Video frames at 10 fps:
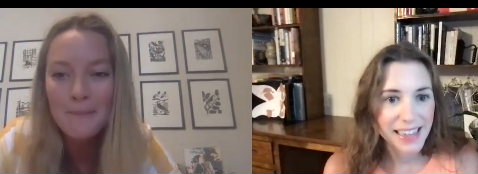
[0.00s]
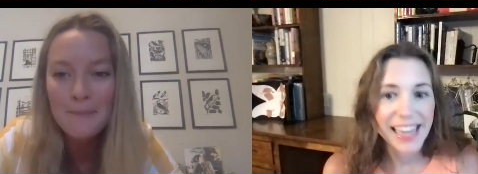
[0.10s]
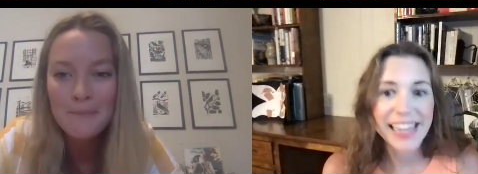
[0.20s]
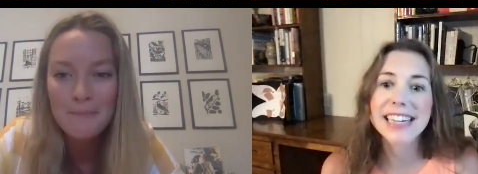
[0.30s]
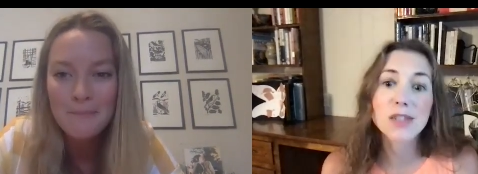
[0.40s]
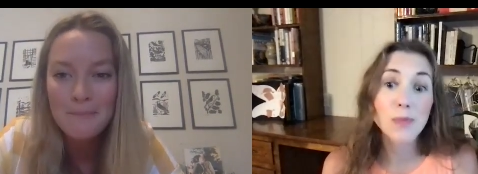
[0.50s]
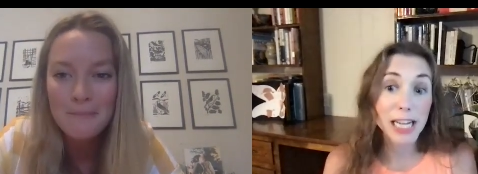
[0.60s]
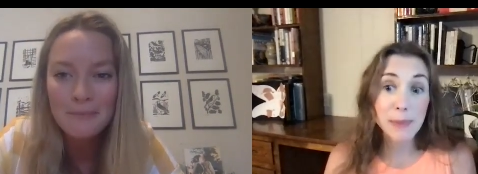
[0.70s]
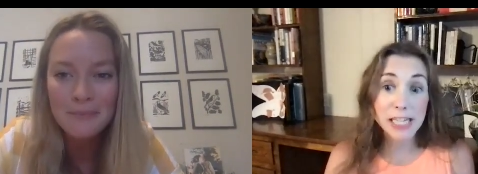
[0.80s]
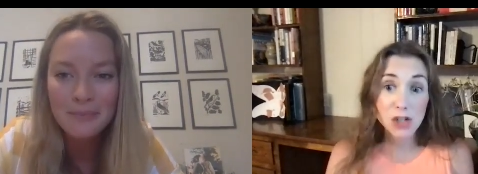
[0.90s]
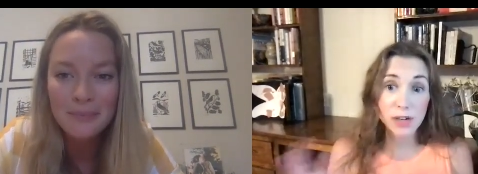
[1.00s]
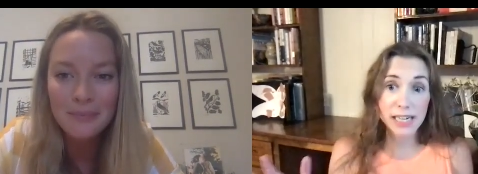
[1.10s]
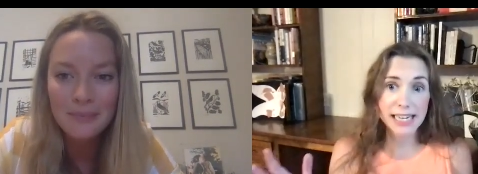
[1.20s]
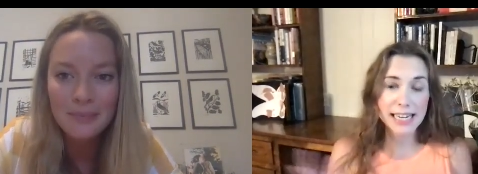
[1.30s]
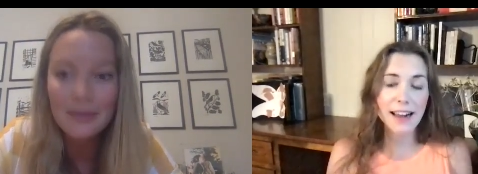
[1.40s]
Speaker 1: And it is rest based
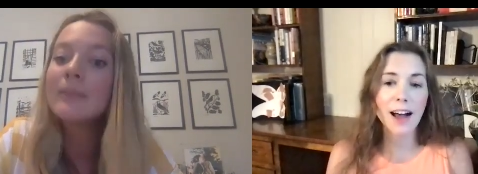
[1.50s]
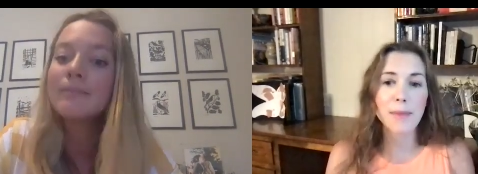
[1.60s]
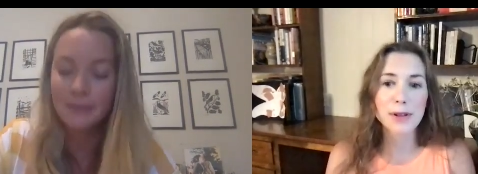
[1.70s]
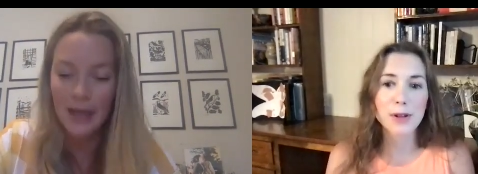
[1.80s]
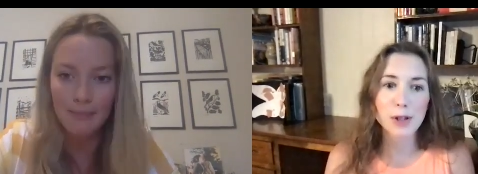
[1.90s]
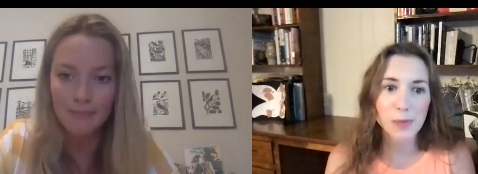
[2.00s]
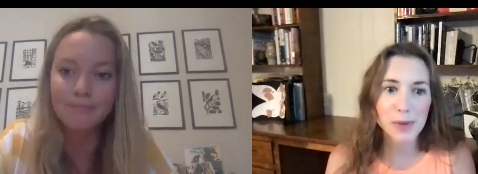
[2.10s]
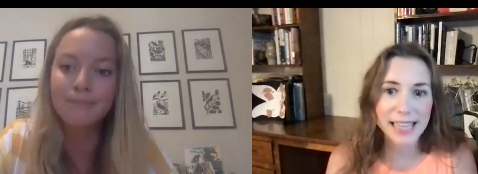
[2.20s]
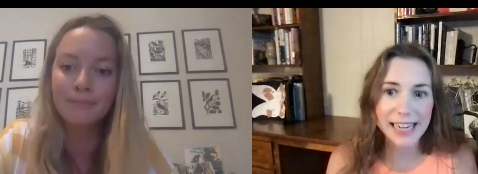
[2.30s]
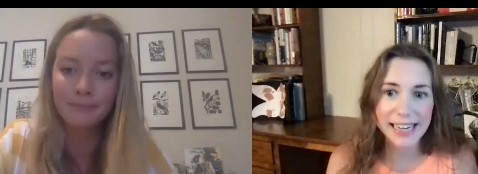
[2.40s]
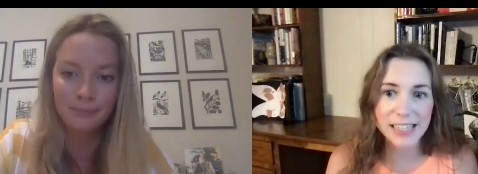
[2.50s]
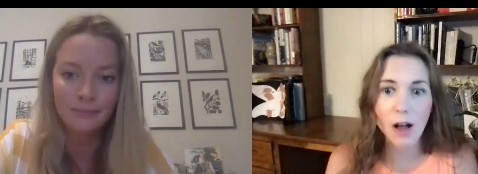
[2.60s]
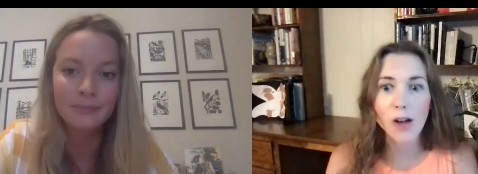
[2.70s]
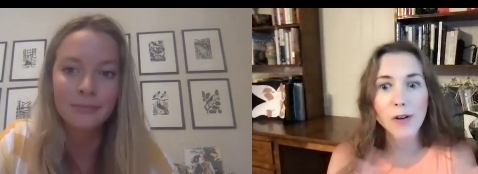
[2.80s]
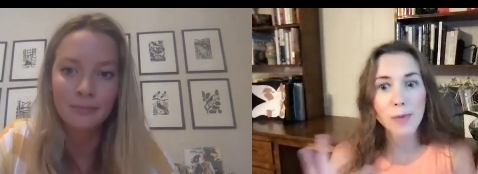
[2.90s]
training, um, and you'll learn what that is.
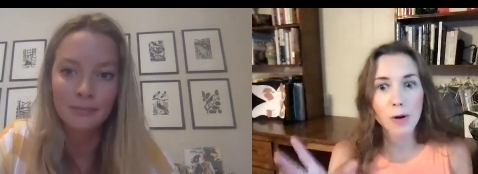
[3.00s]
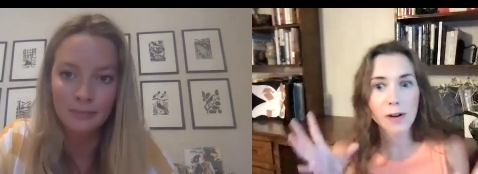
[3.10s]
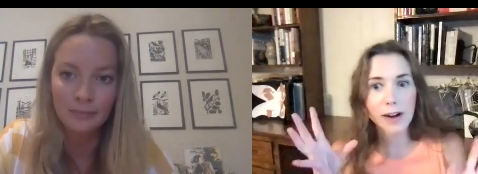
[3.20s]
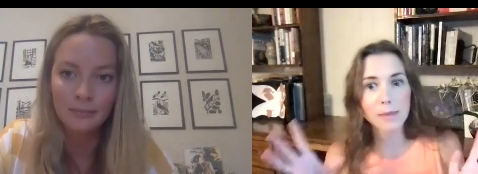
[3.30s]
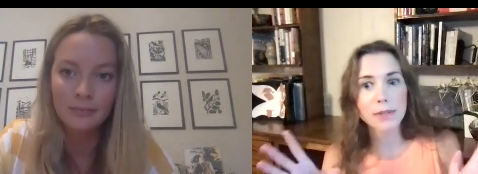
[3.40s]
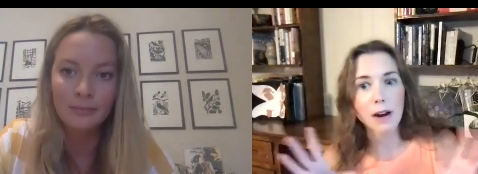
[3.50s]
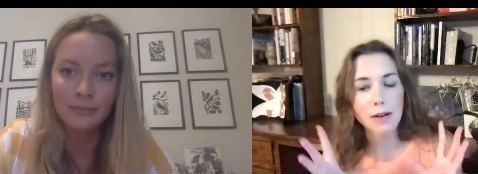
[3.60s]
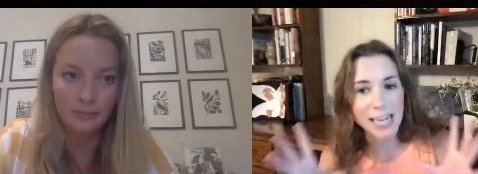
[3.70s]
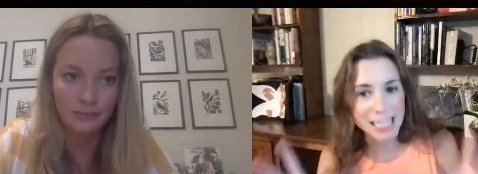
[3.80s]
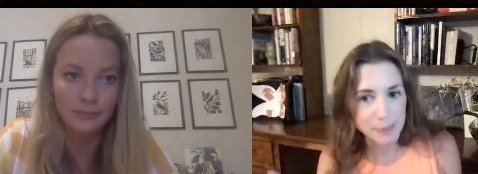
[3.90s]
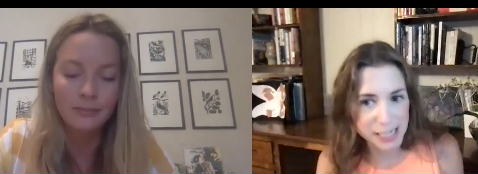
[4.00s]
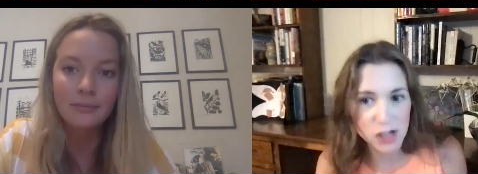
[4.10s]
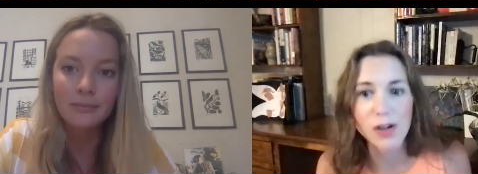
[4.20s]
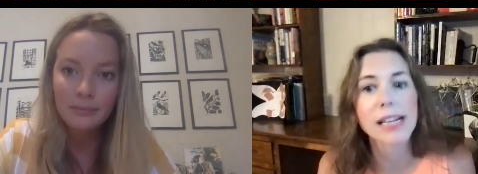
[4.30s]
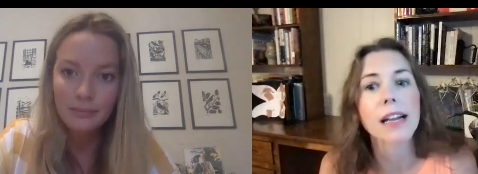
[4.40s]
All of our programs are rest
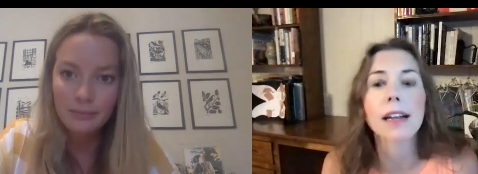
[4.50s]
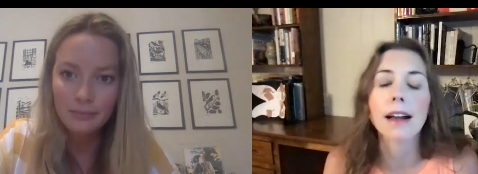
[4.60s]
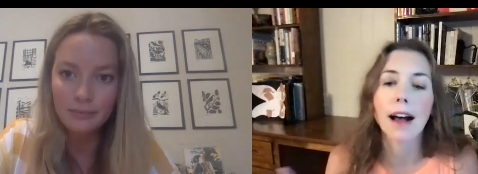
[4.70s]
based training.